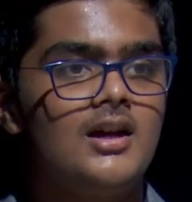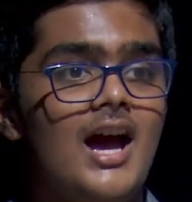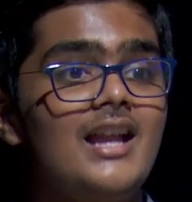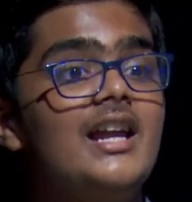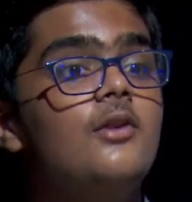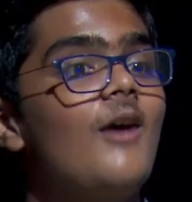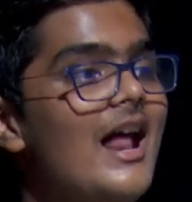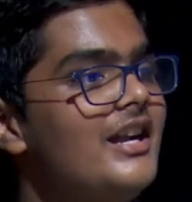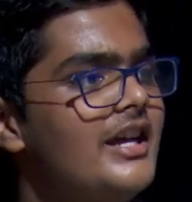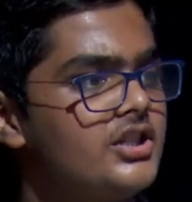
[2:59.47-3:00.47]
and need
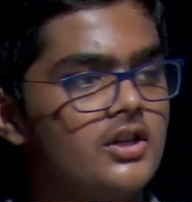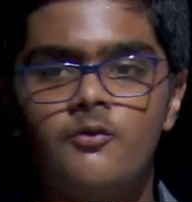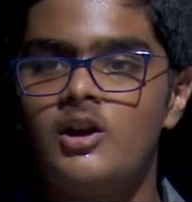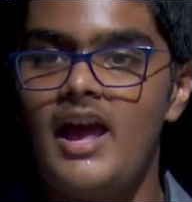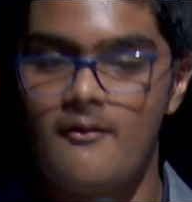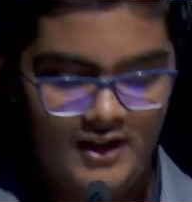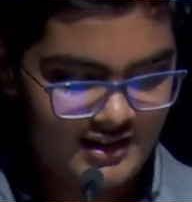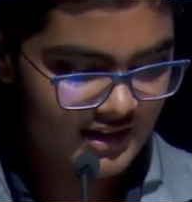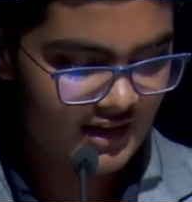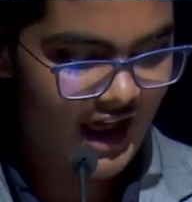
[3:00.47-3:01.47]
validation for every
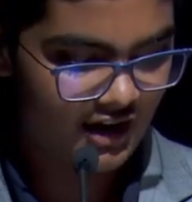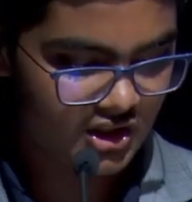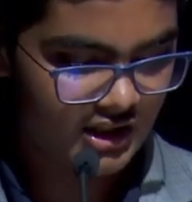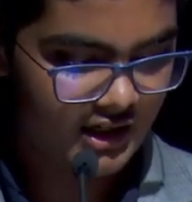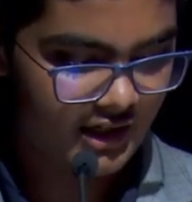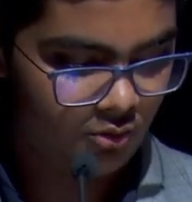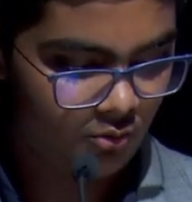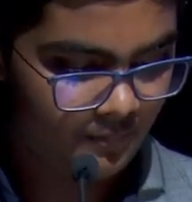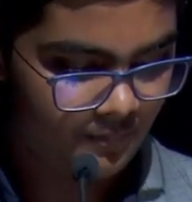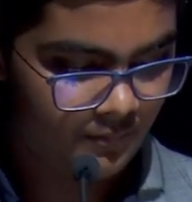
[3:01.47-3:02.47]
single action that they do.